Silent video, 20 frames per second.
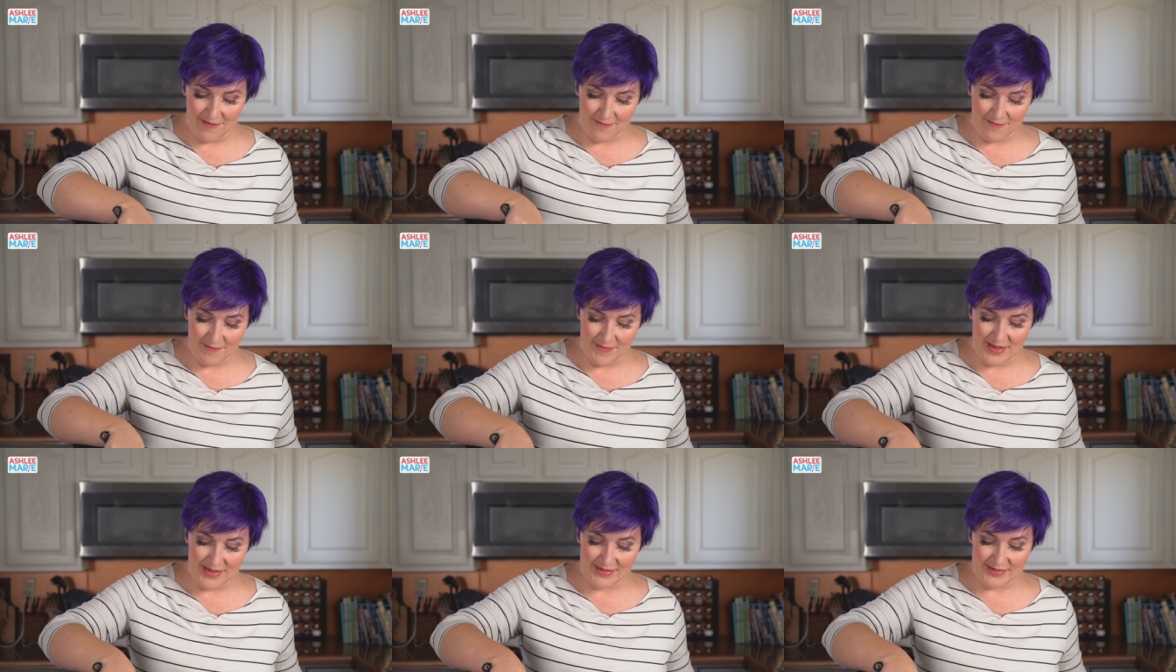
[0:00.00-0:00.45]

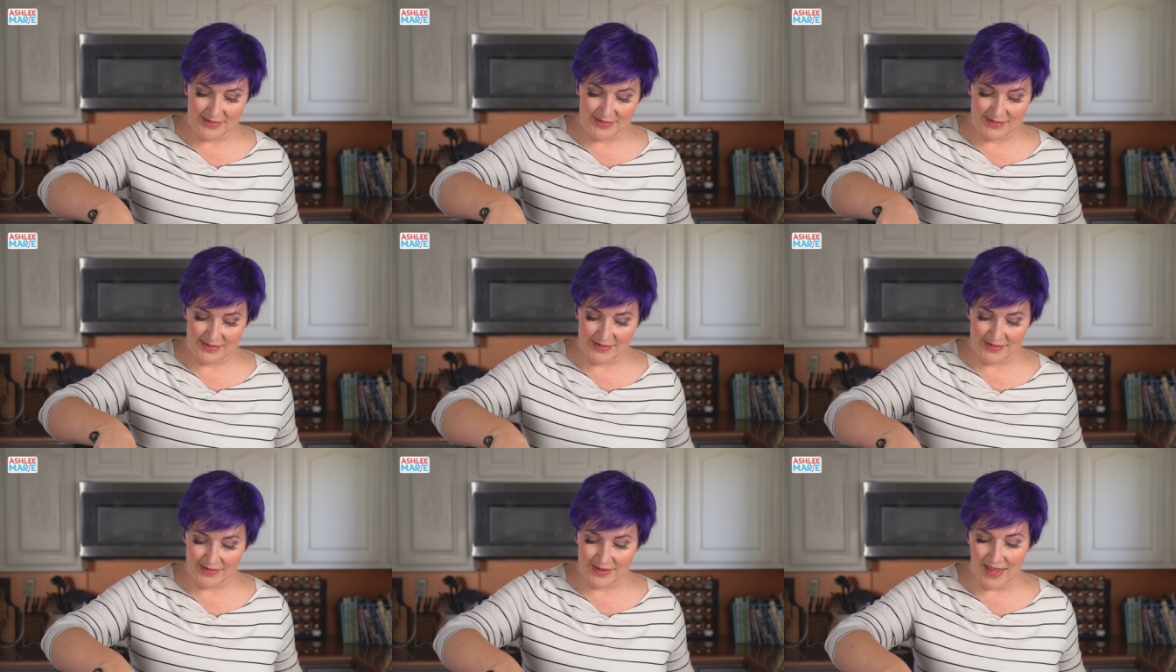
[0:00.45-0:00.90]

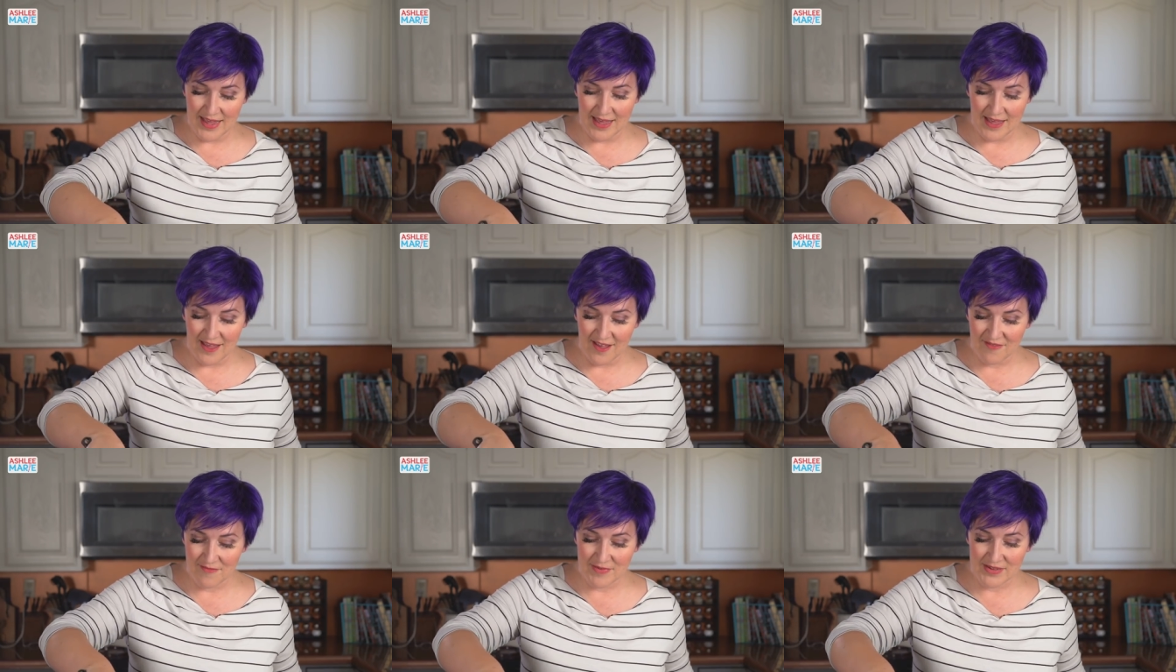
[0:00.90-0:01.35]
missed
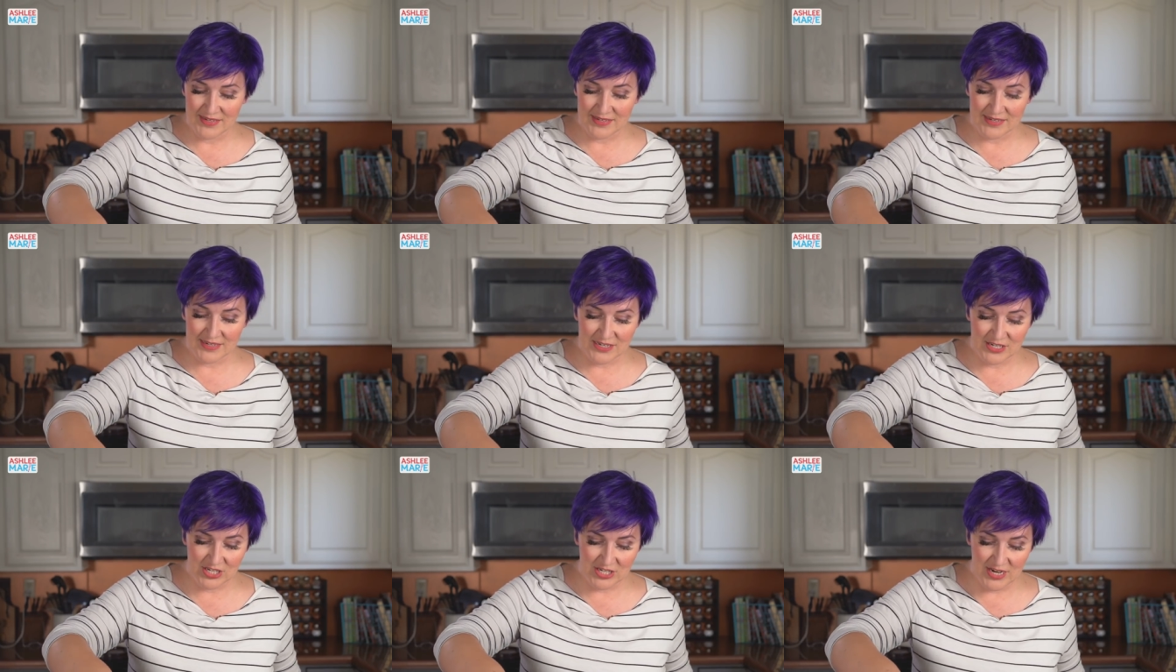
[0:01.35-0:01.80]

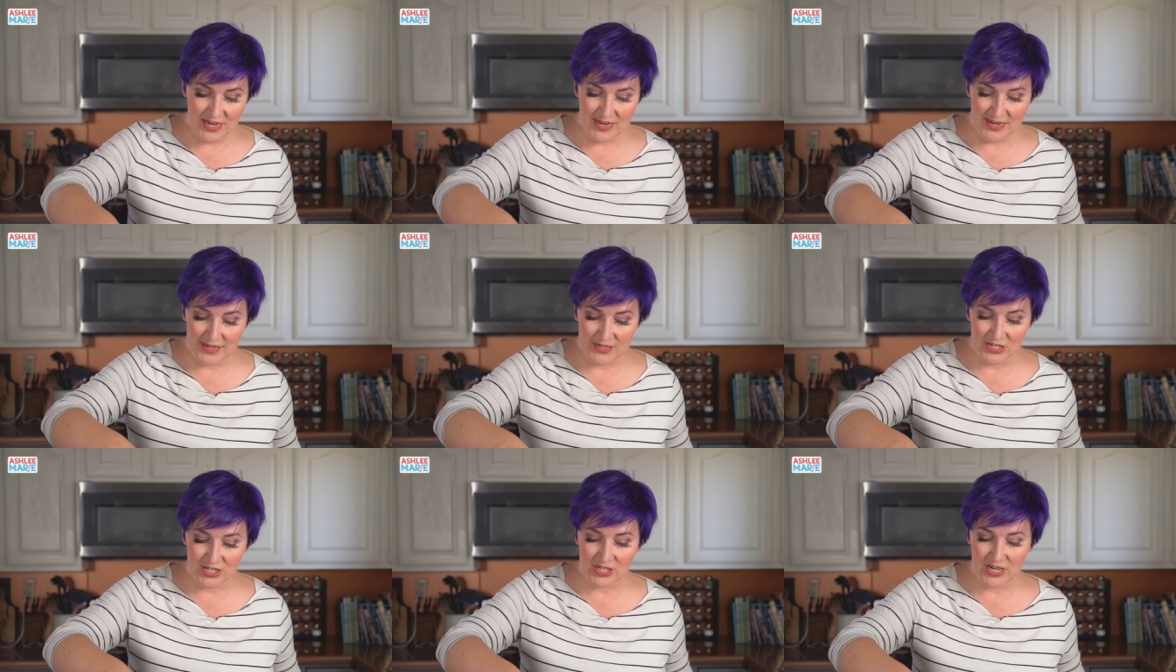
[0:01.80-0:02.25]

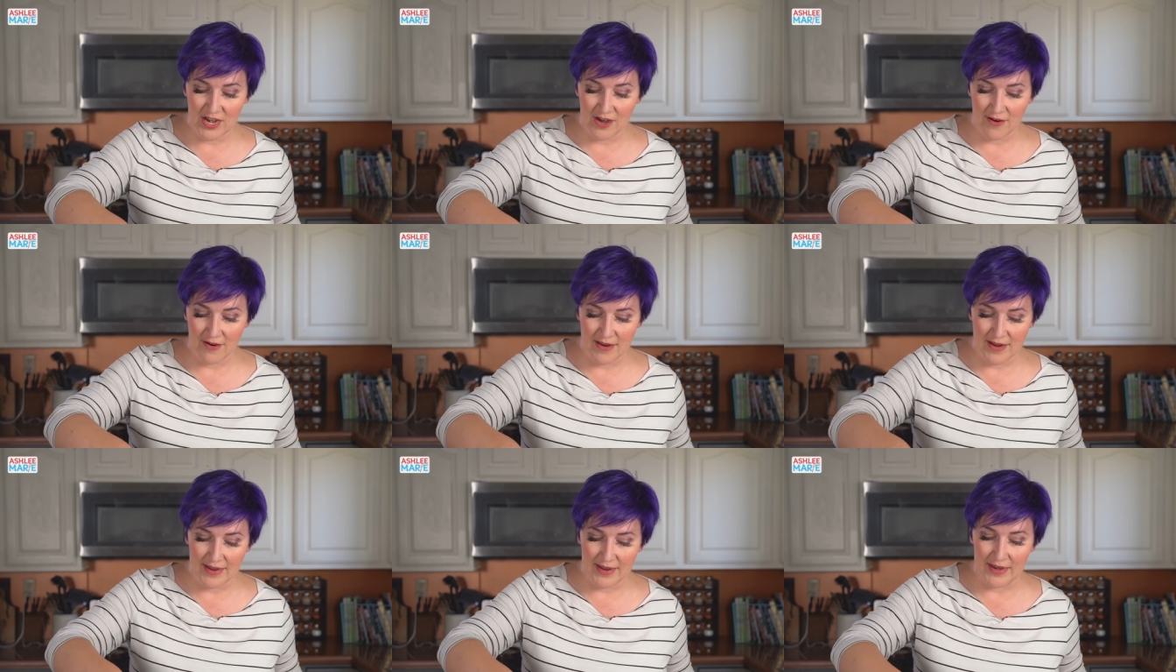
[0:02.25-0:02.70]
teaching and
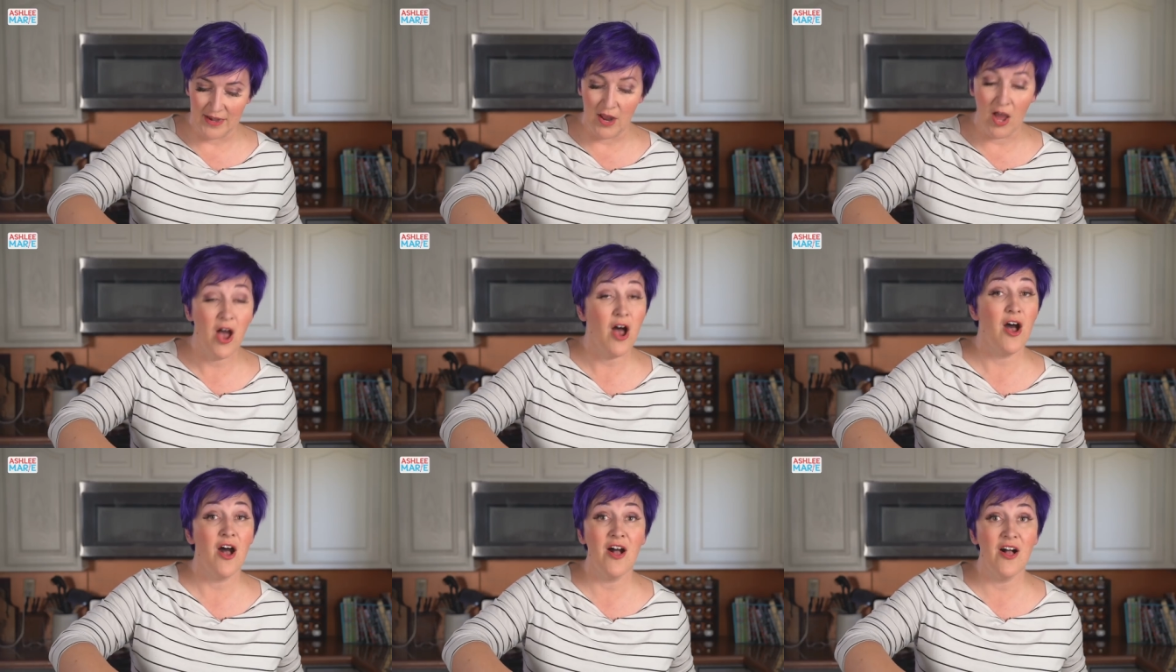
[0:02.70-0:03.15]
sharing and
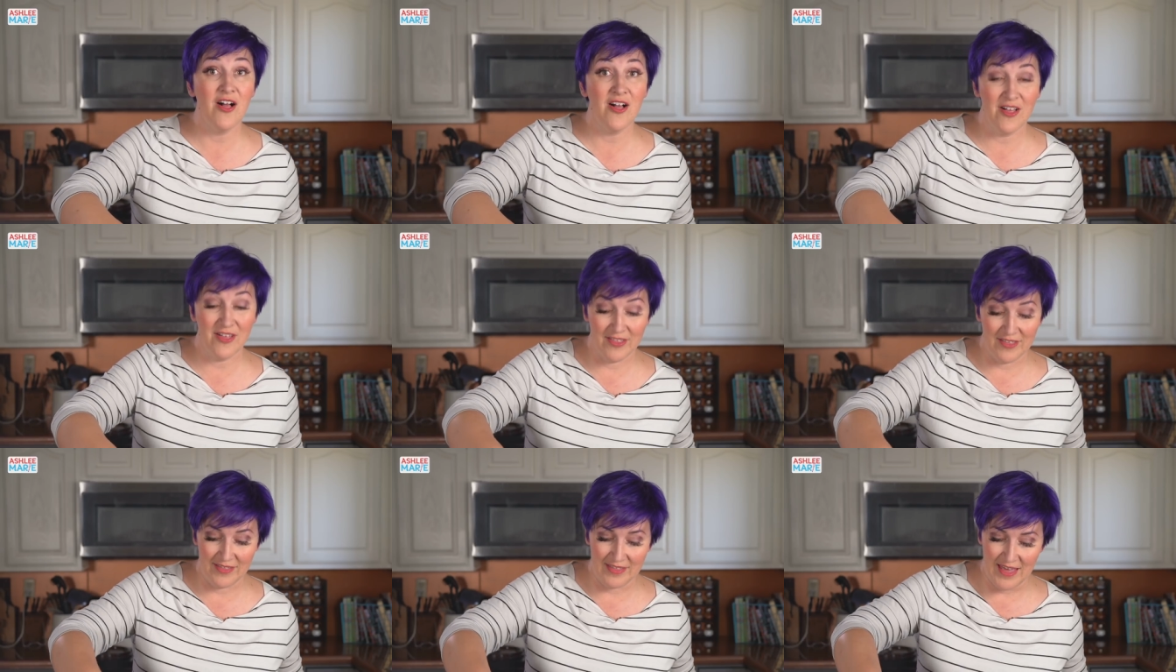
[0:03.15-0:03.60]

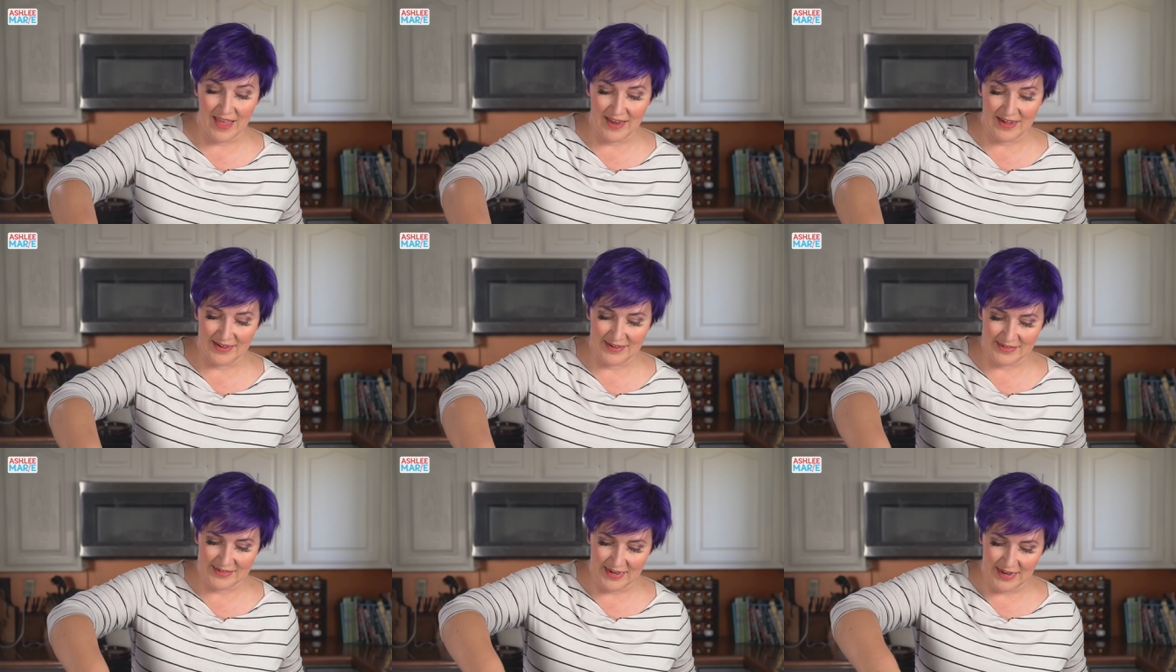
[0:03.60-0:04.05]
all that
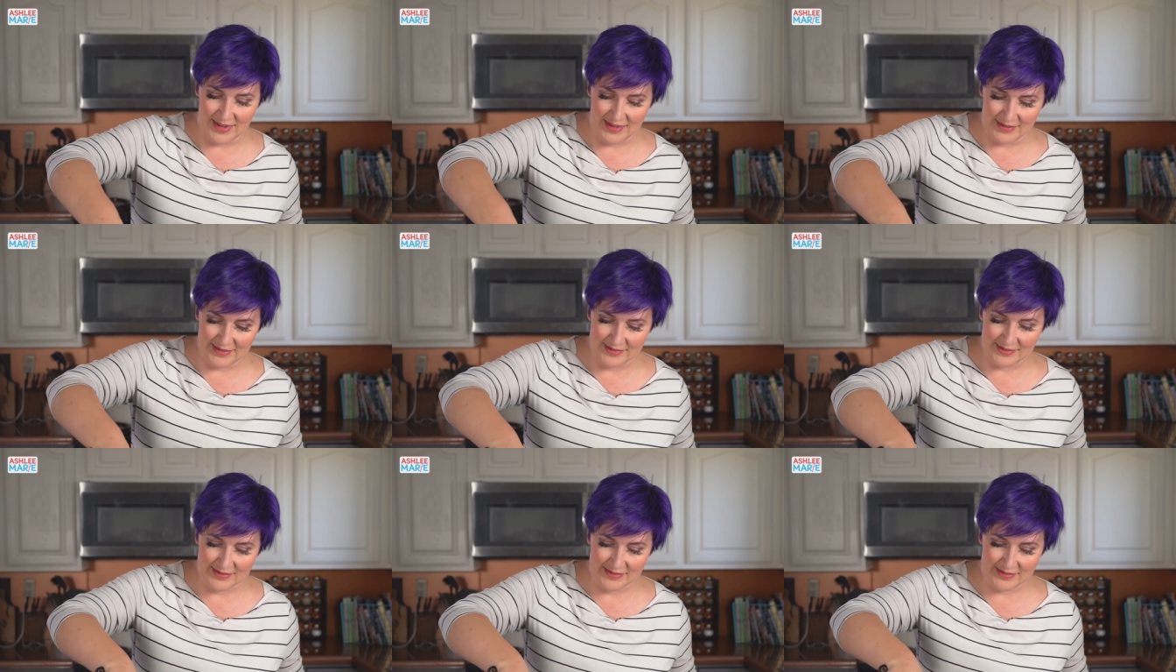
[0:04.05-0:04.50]
that
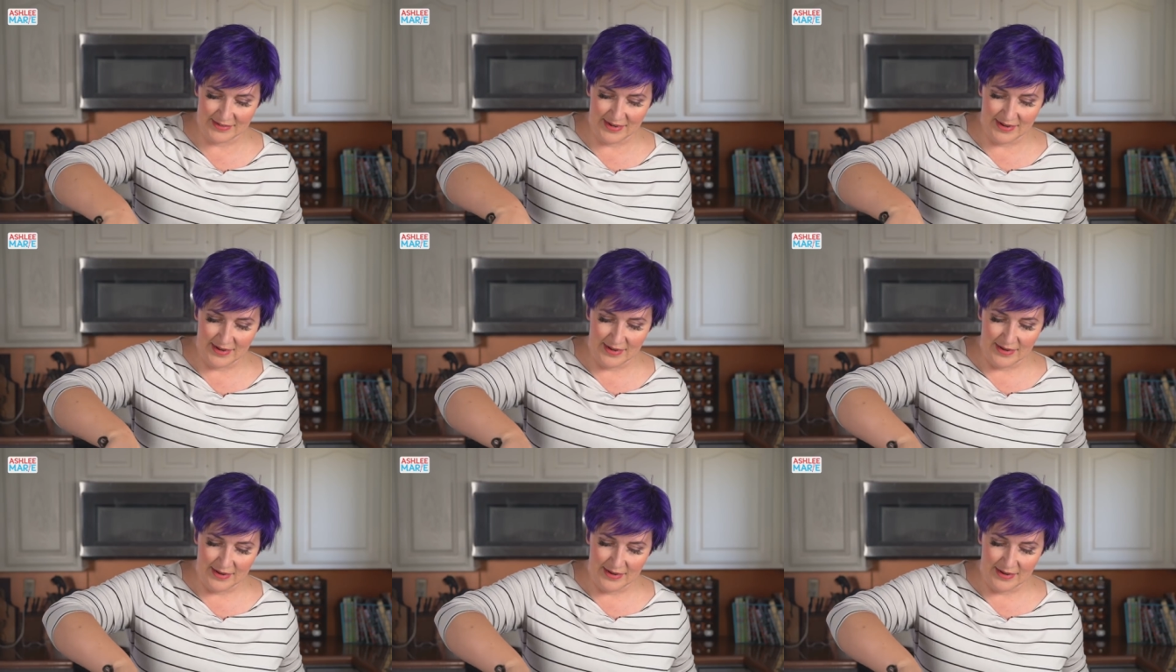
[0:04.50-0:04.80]
entails.